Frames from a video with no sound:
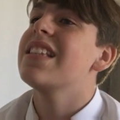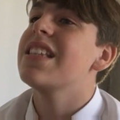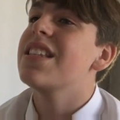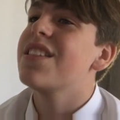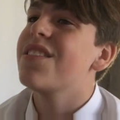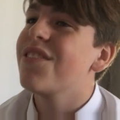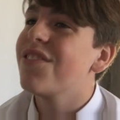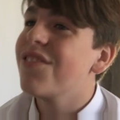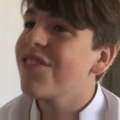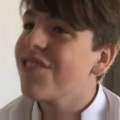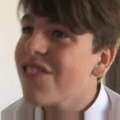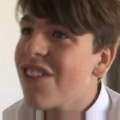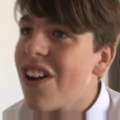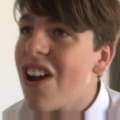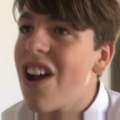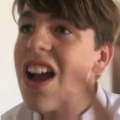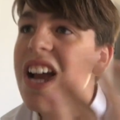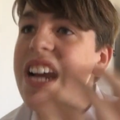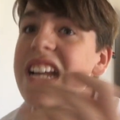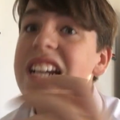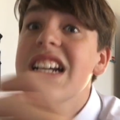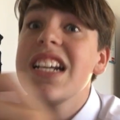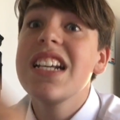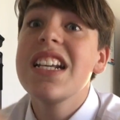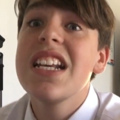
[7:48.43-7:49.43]
It's
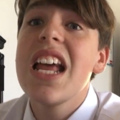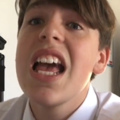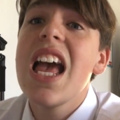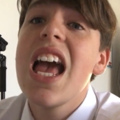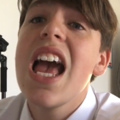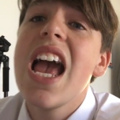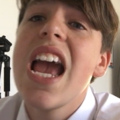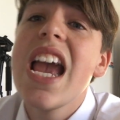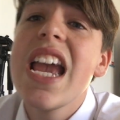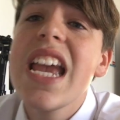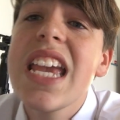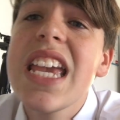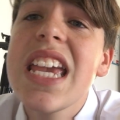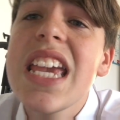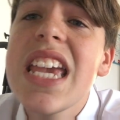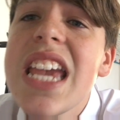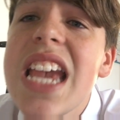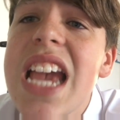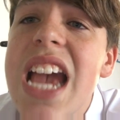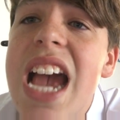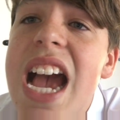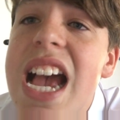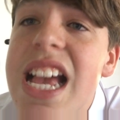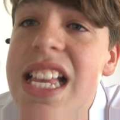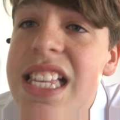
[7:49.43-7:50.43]
Friday,
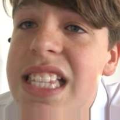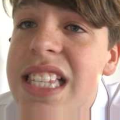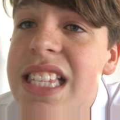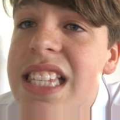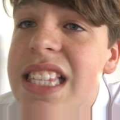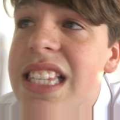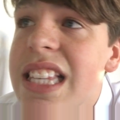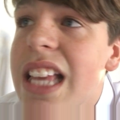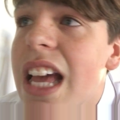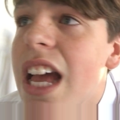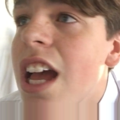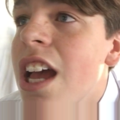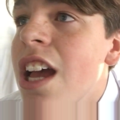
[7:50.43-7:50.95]
yes.